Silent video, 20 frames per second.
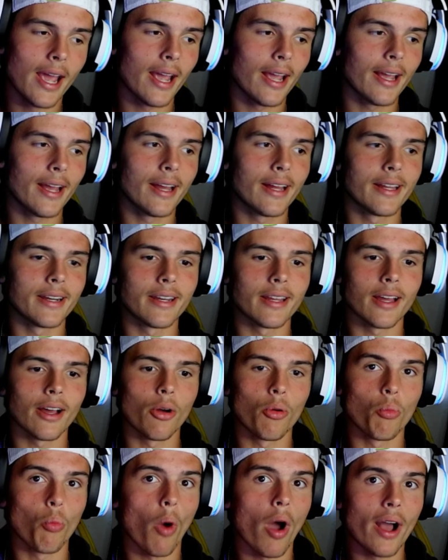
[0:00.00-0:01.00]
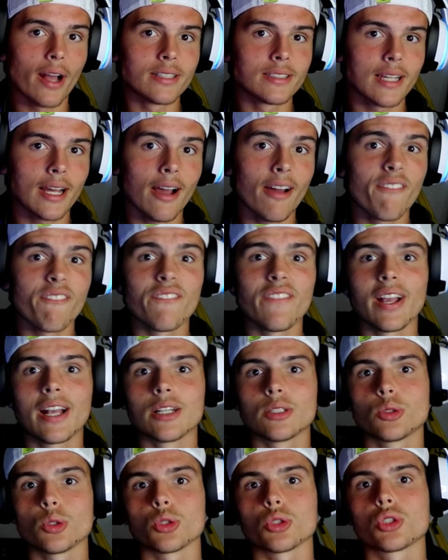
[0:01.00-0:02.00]
And why is that?
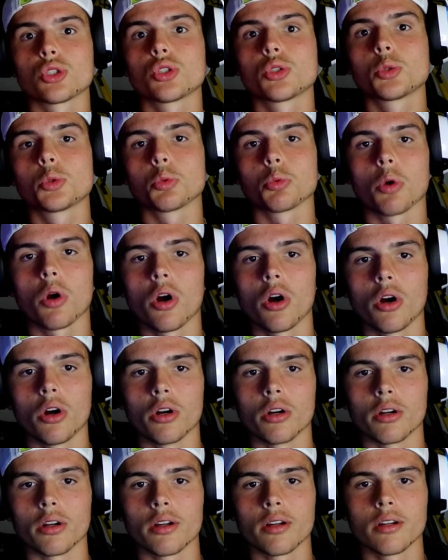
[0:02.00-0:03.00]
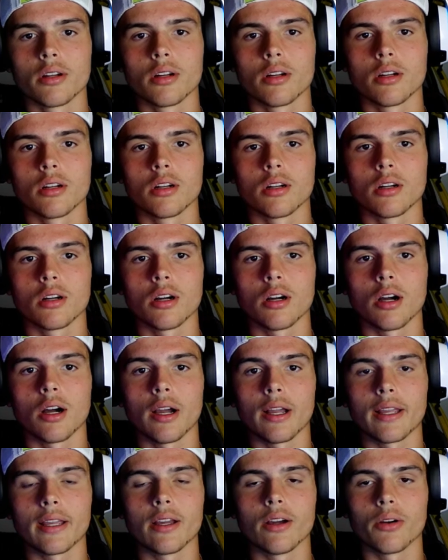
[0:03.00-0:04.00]
Because they're strong.
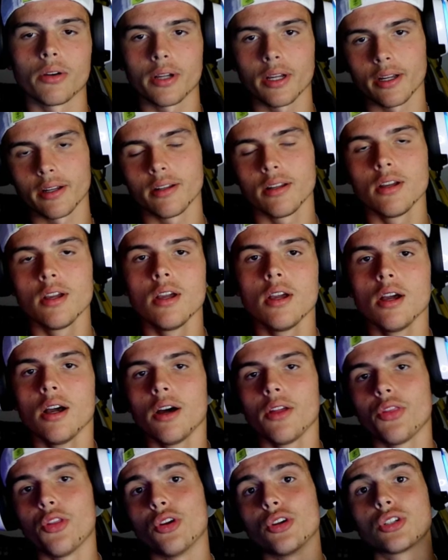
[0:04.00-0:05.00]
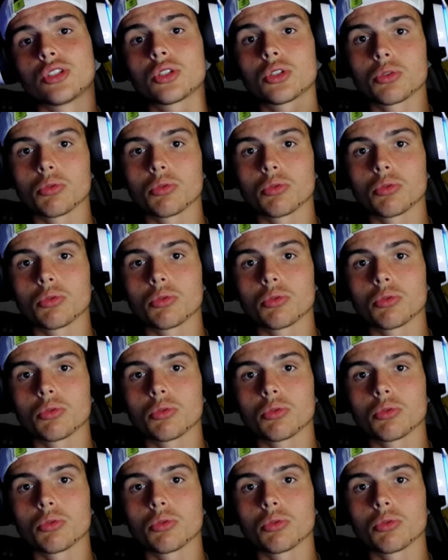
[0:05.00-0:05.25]
Uh, okay. They're